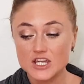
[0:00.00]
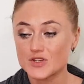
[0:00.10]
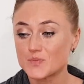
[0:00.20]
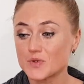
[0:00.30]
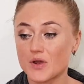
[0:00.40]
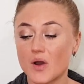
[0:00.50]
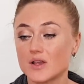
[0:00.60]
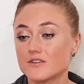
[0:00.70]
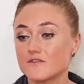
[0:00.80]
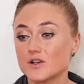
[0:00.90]
You put
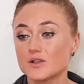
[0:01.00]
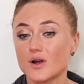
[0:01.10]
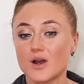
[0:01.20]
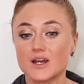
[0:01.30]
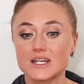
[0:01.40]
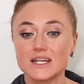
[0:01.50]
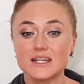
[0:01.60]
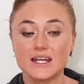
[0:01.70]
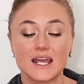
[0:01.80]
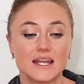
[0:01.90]
olive oil on
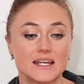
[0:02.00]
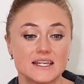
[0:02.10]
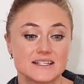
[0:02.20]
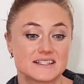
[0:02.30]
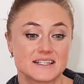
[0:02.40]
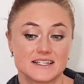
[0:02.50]
it and it